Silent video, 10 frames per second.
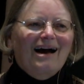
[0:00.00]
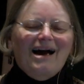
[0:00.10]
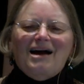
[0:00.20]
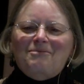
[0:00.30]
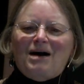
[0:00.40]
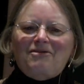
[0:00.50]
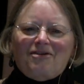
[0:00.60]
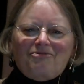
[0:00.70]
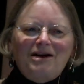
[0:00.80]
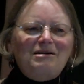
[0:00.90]
And a
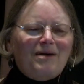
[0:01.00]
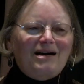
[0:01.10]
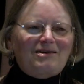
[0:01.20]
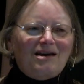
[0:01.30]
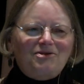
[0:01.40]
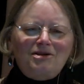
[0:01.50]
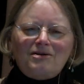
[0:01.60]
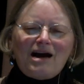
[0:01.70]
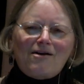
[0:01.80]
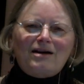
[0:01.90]
friend of mine says,
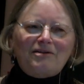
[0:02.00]
Carol,